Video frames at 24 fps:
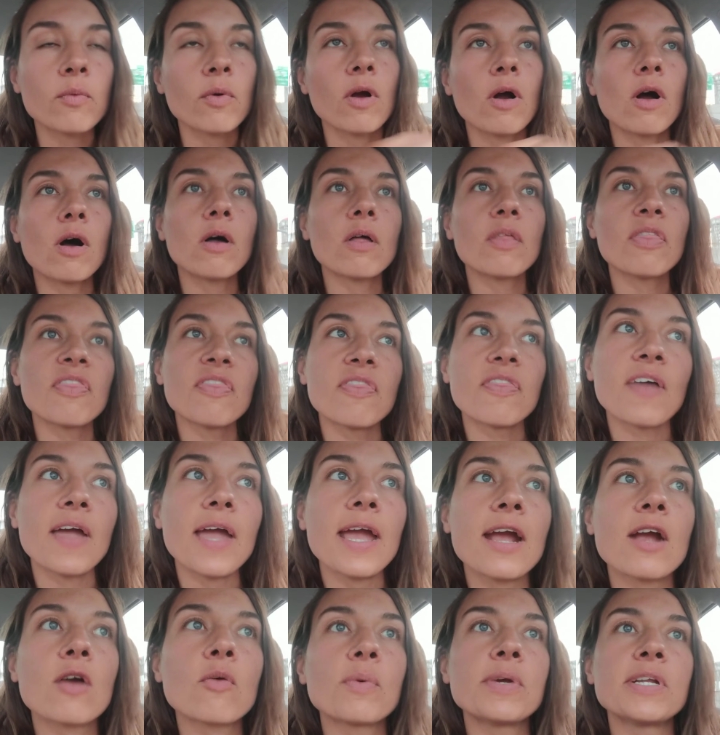We're all
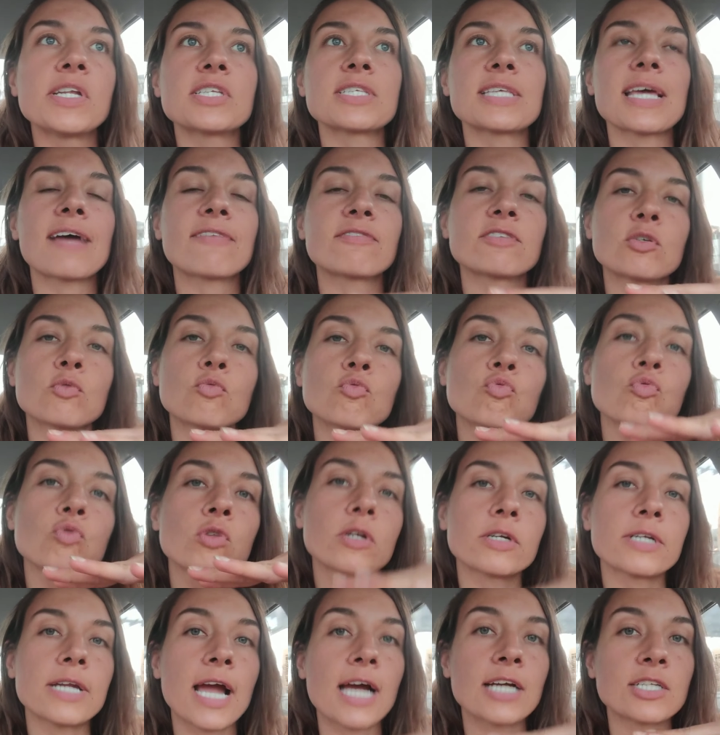there. We just have to
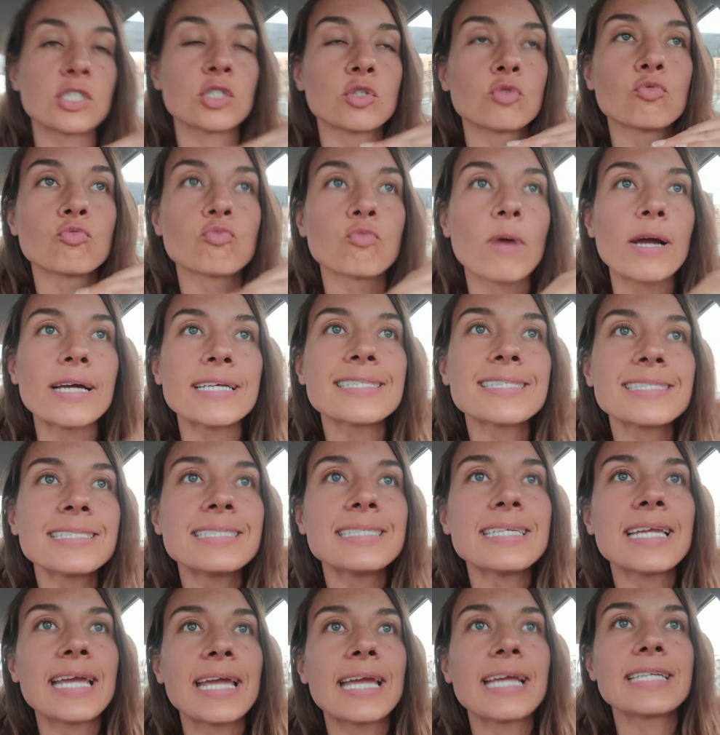learn how to
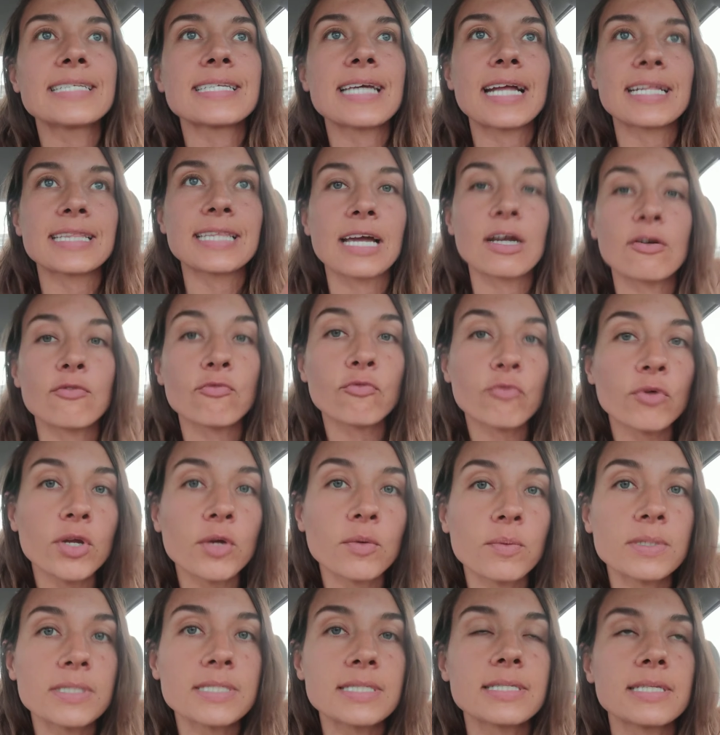resonate at that
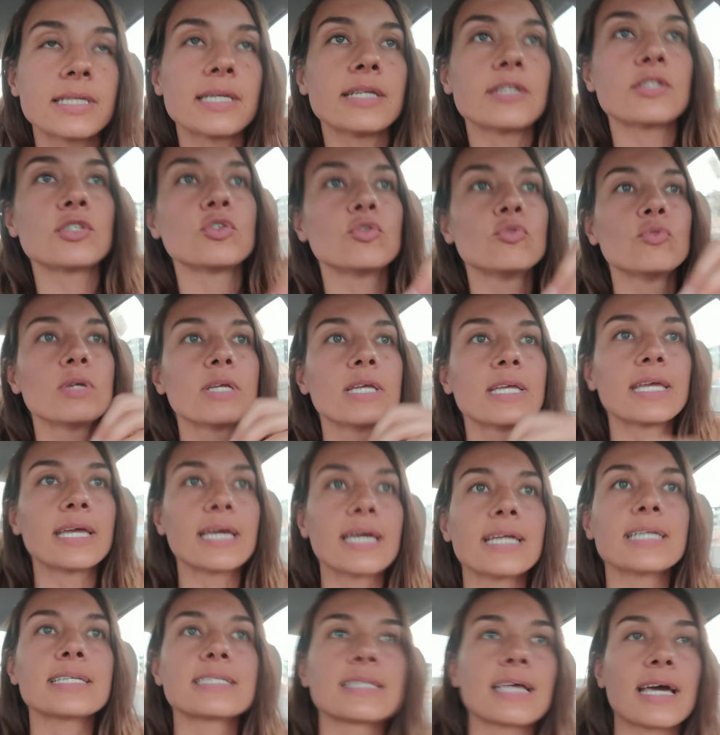frequency to
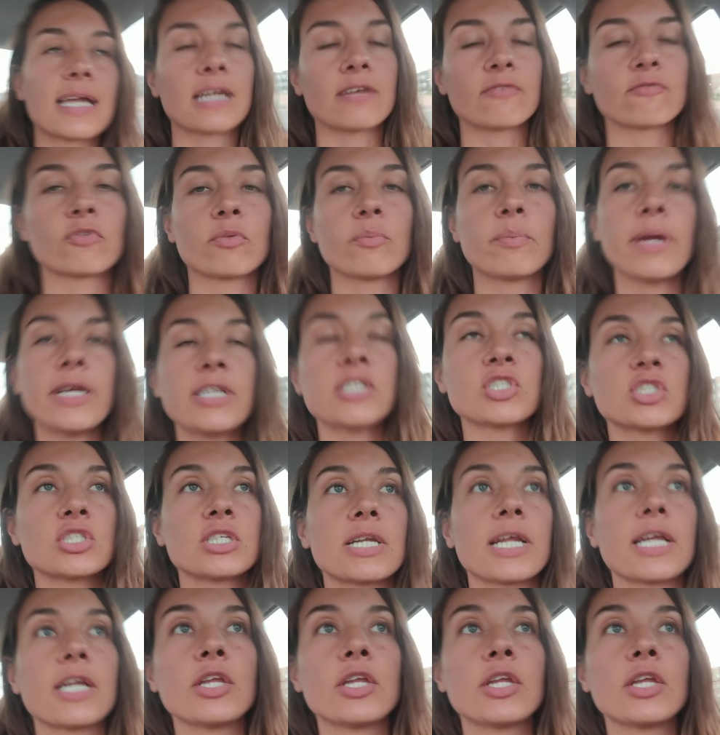get that information.